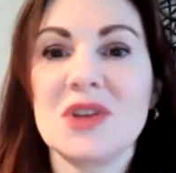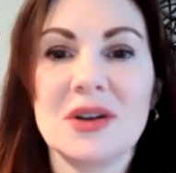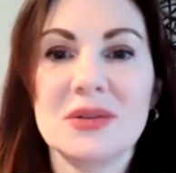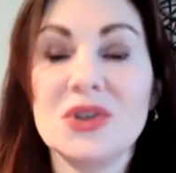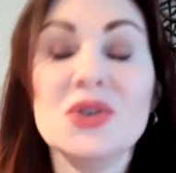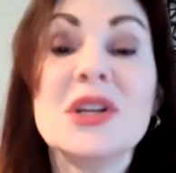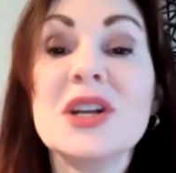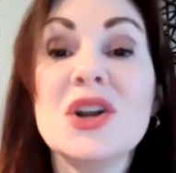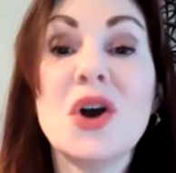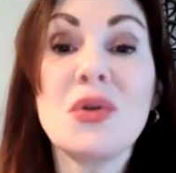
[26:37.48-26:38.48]
you know, you
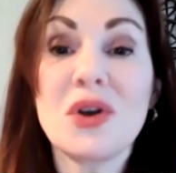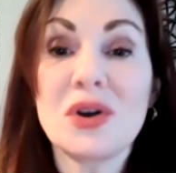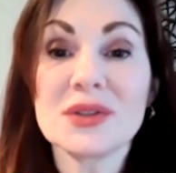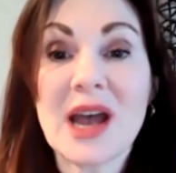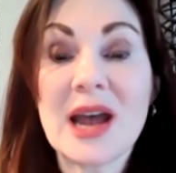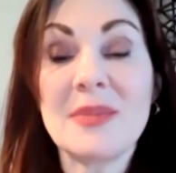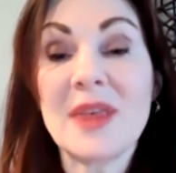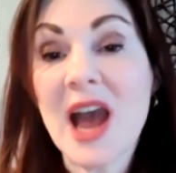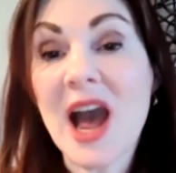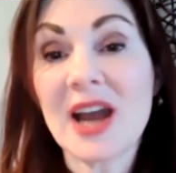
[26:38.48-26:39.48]
didn't know the whole time
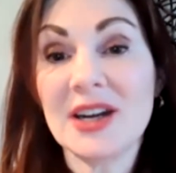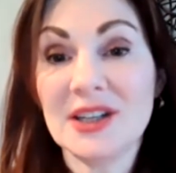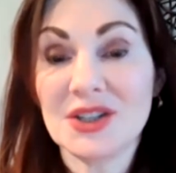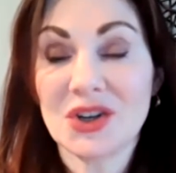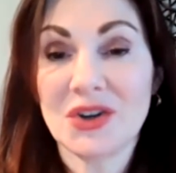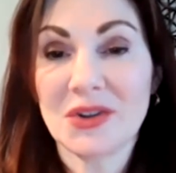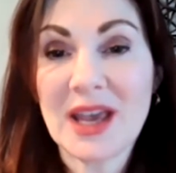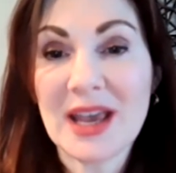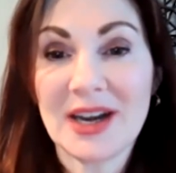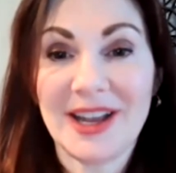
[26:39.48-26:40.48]
they had an internal
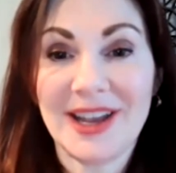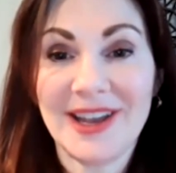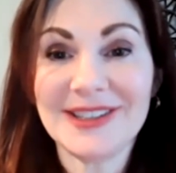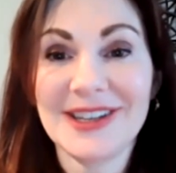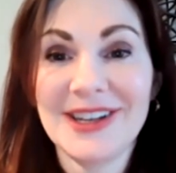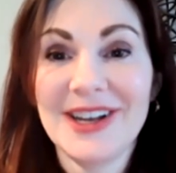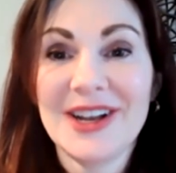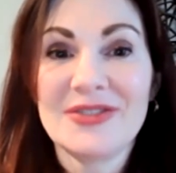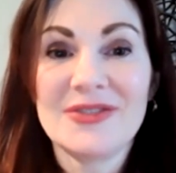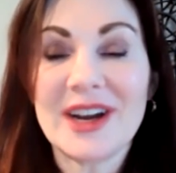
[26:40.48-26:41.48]
candidate
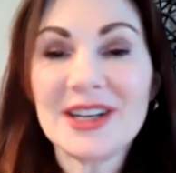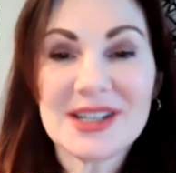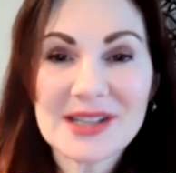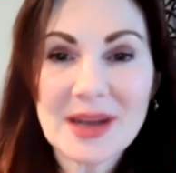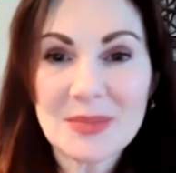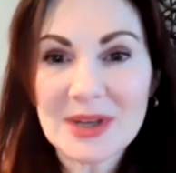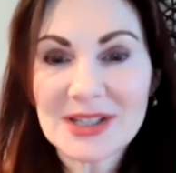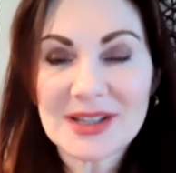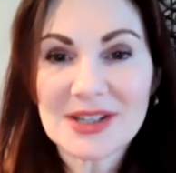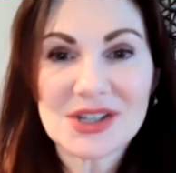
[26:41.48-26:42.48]
ready to step
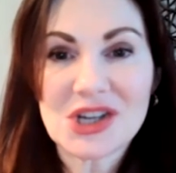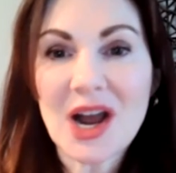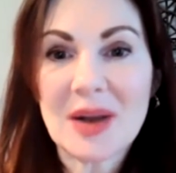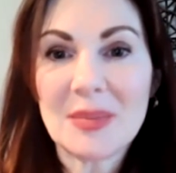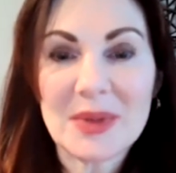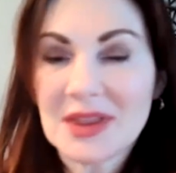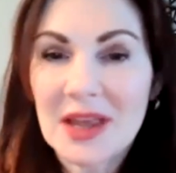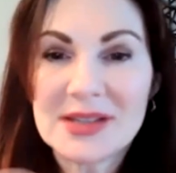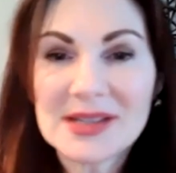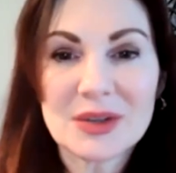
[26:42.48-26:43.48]
into this job, but
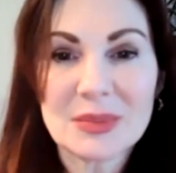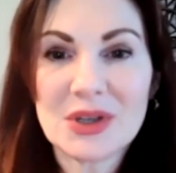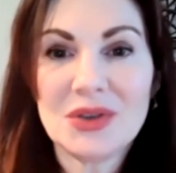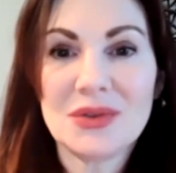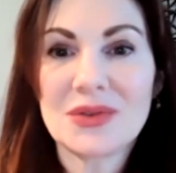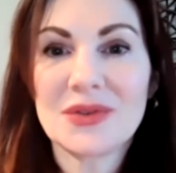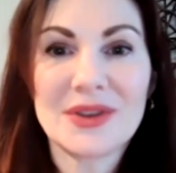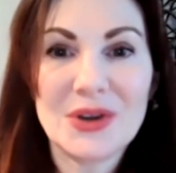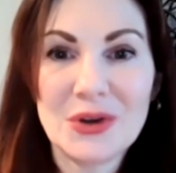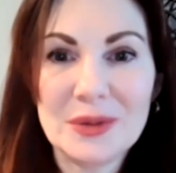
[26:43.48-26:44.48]
they still put you through
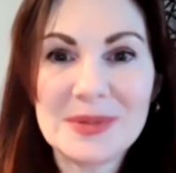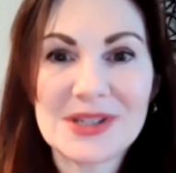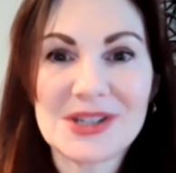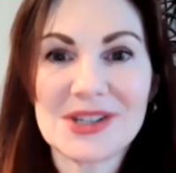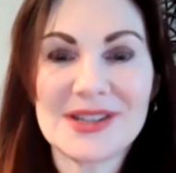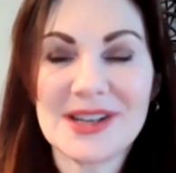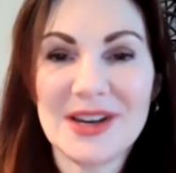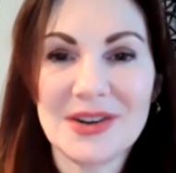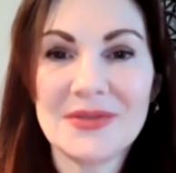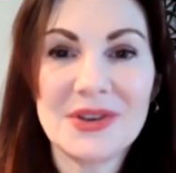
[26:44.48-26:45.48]
the hoops just to
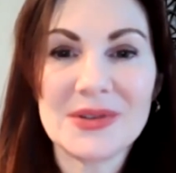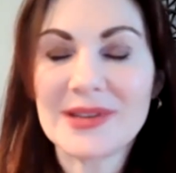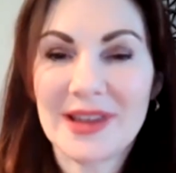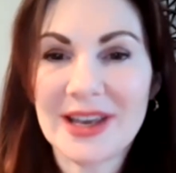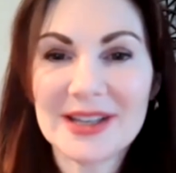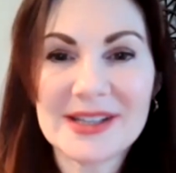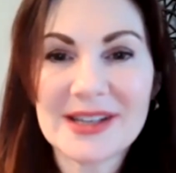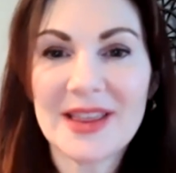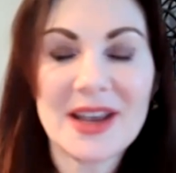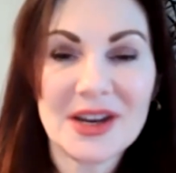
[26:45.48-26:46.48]
interview so they could
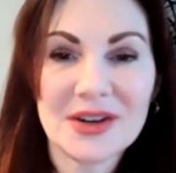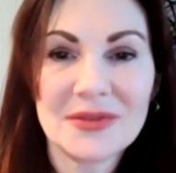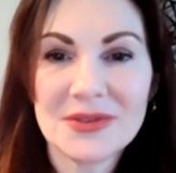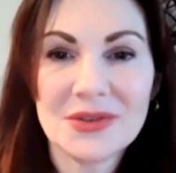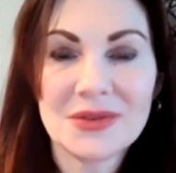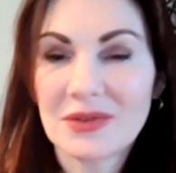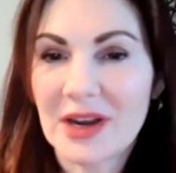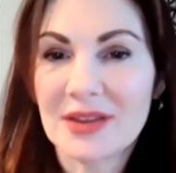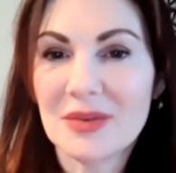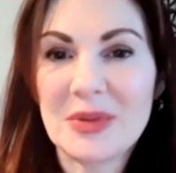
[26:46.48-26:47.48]
say they interviewed
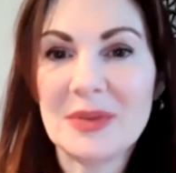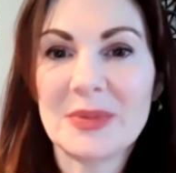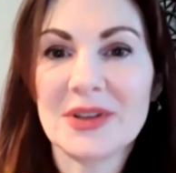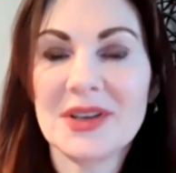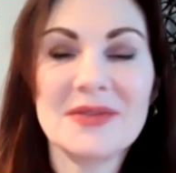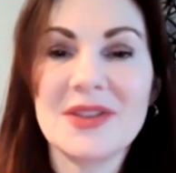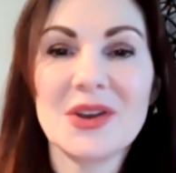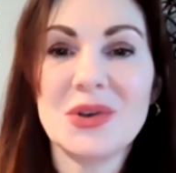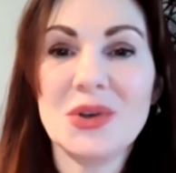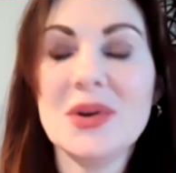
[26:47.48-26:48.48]
3 other people, even
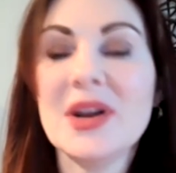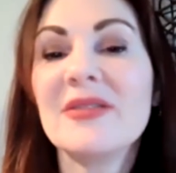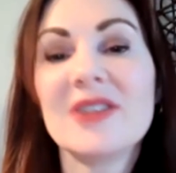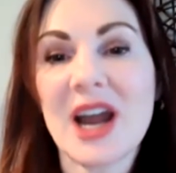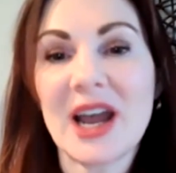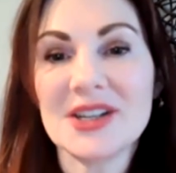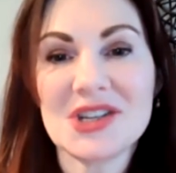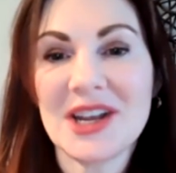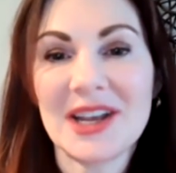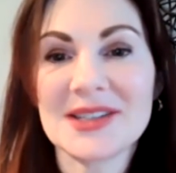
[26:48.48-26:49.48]
though you never had a
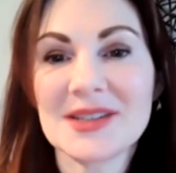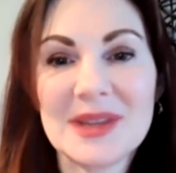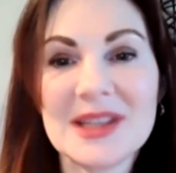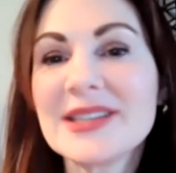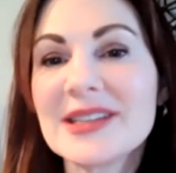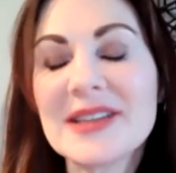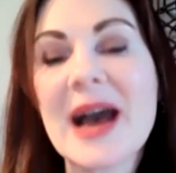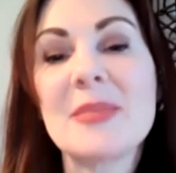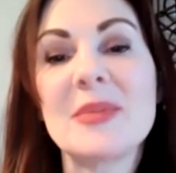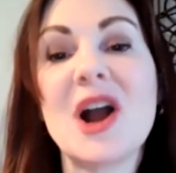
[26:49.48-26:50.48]
chance. I mean, these things
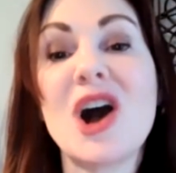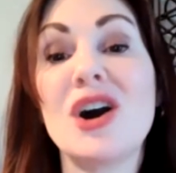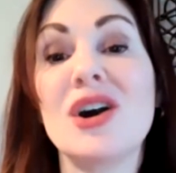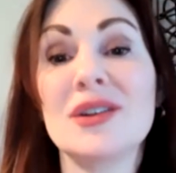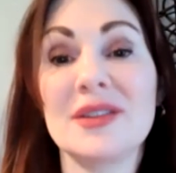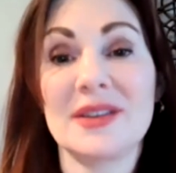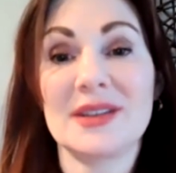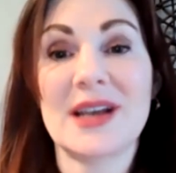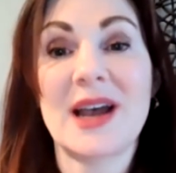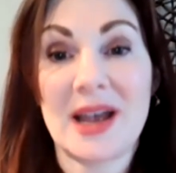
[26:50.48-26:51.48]
happen all the
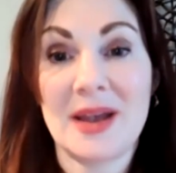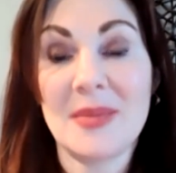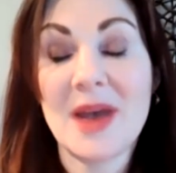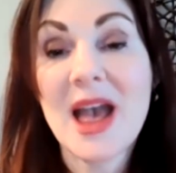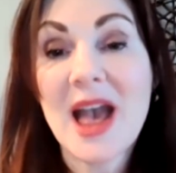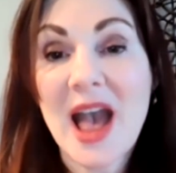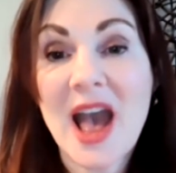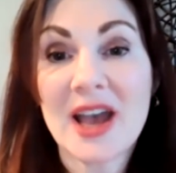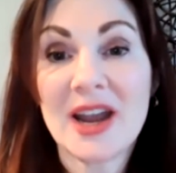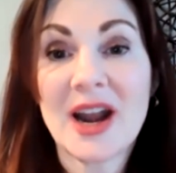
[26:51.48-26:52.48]
time.
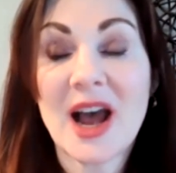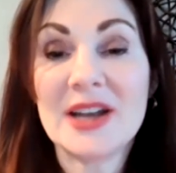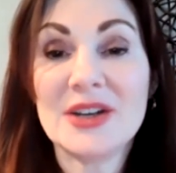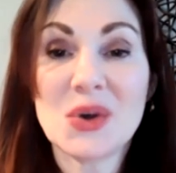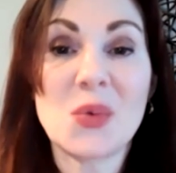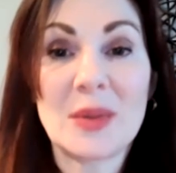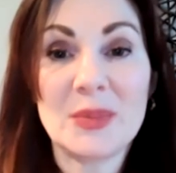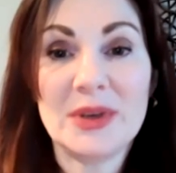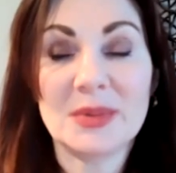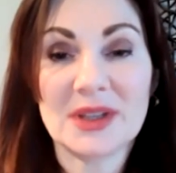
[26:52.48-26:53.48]
And I don't want
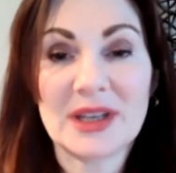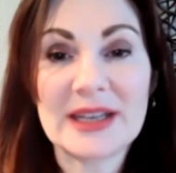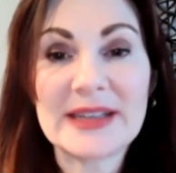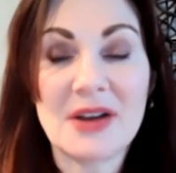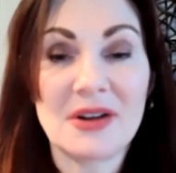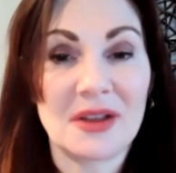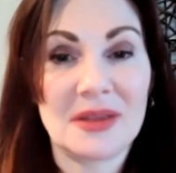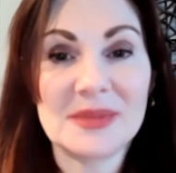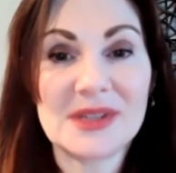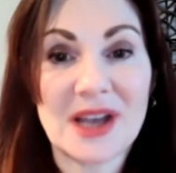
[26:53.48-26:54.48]
people to get down on
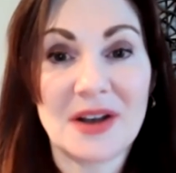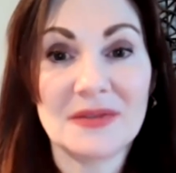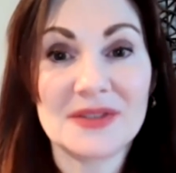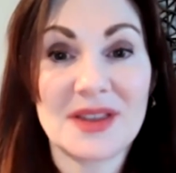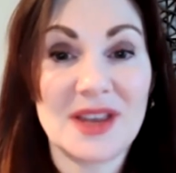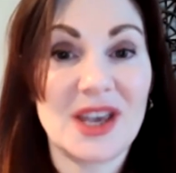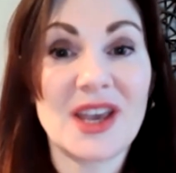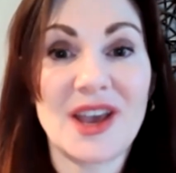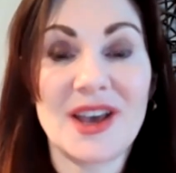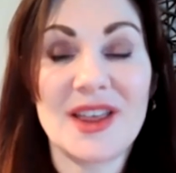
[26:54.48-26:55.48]
themselves
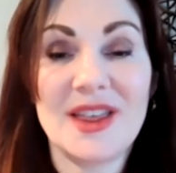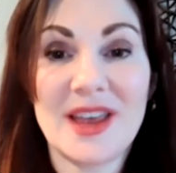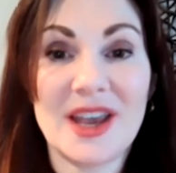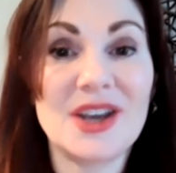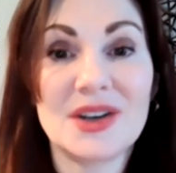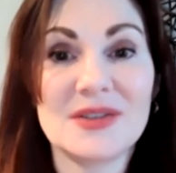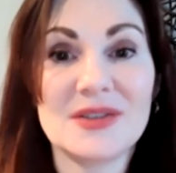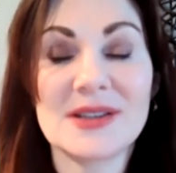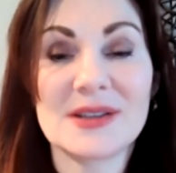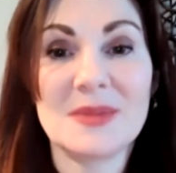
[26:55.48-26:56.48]
thinking they could have
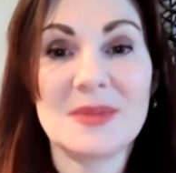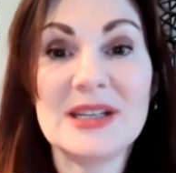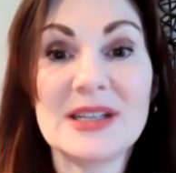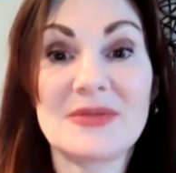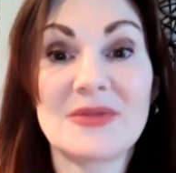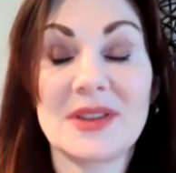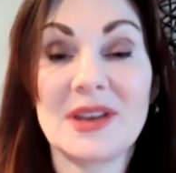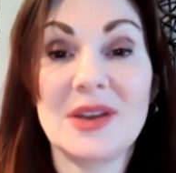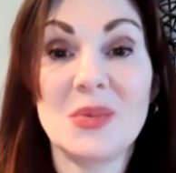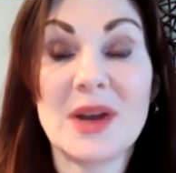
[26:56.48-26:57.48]
done something
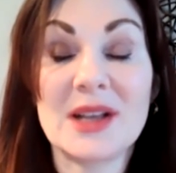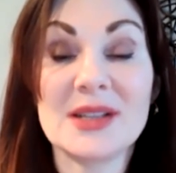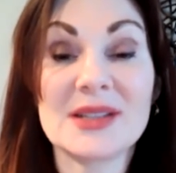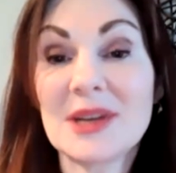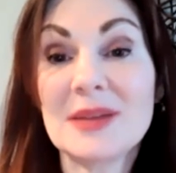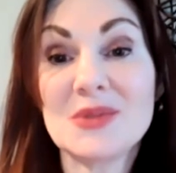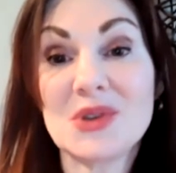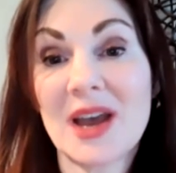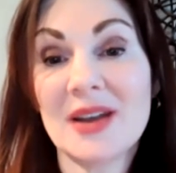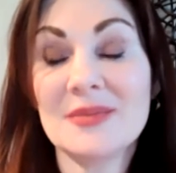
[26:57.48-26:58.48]
differently when sometimes you
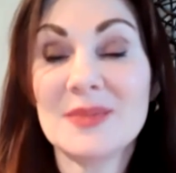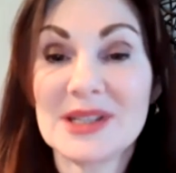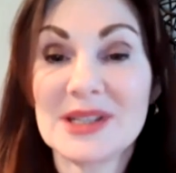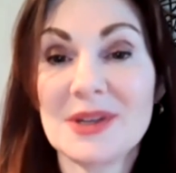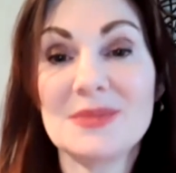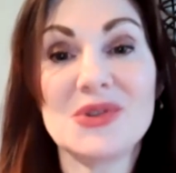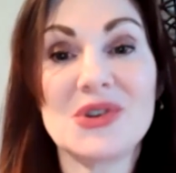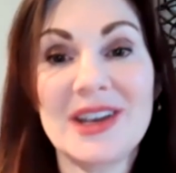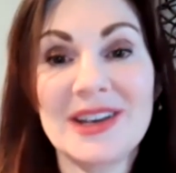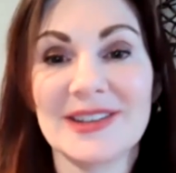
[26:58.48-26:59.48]
can, but sometimes you
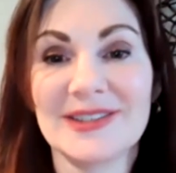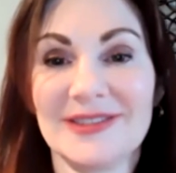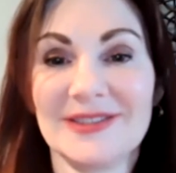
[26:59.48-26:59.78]
can't.